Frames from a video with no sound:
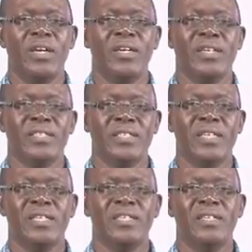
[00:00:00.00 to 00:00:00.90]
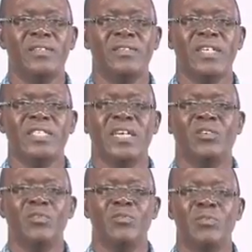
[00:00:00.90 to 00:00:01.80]
And as I said, such kind
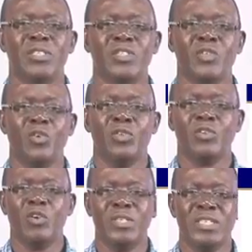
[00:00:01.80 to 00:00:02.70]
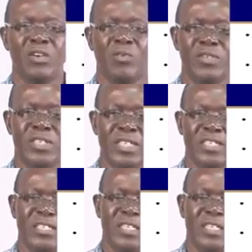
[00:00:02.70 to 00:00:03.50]
of information is called commercial confidentiality.